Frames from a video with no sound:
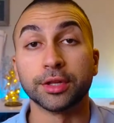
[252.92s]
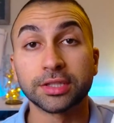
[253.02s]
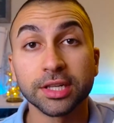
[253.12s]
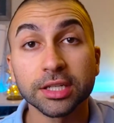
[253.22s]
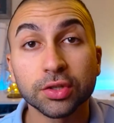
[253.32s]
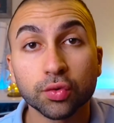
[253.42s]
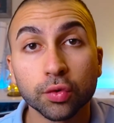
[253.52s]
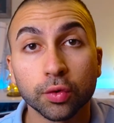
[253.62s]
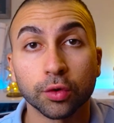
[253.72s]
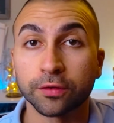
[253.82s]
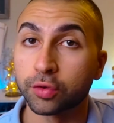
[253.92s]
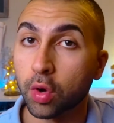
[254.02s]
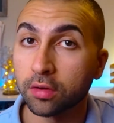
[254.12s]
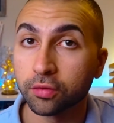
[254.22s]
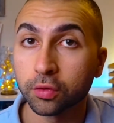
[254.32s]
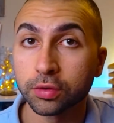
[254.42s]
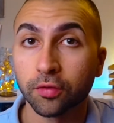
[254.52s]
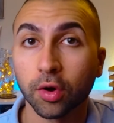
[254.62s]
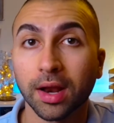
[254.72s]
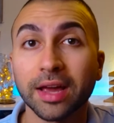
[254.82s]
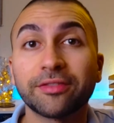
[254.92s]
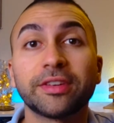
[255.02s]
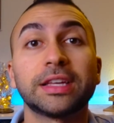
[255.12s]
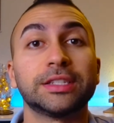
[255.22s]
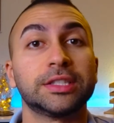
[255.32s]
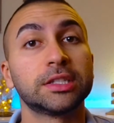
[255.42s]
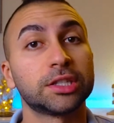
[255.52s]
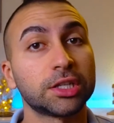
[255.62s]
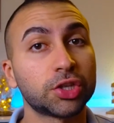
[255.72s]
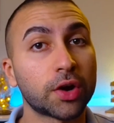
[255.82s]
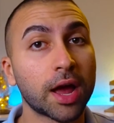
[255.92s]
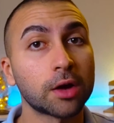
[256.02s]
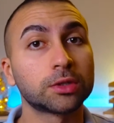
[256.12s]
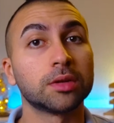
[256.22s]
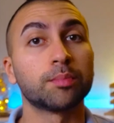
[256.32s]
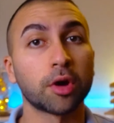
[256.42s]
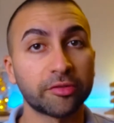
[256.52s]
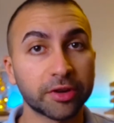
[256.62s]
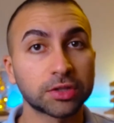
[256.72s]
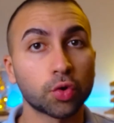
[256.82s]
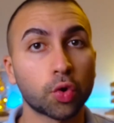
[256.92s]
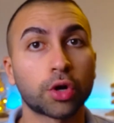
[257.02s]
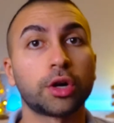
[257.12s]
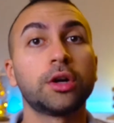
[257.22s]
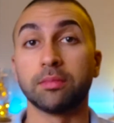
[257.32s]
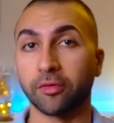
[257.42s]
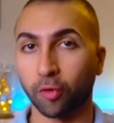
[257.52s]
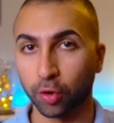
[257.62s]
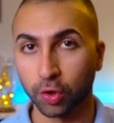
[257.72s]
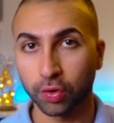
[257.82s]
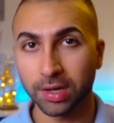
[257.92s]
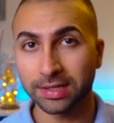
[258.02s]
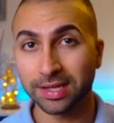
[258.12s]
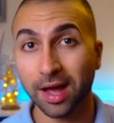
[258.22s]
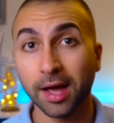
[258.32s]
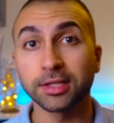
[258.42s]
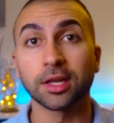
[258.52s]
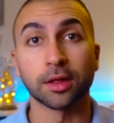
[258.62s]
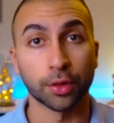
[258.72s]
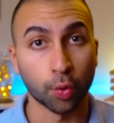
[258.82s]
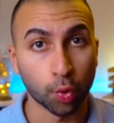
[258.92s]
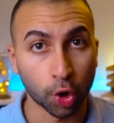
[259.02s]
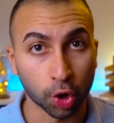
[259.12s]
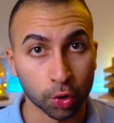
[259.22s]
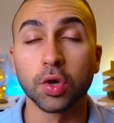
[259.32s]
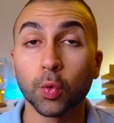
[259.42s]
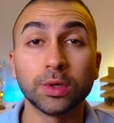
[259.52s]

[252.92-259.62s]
The sixth rule of 12 Rules for Life is set your house in perfect order before you criticize the world.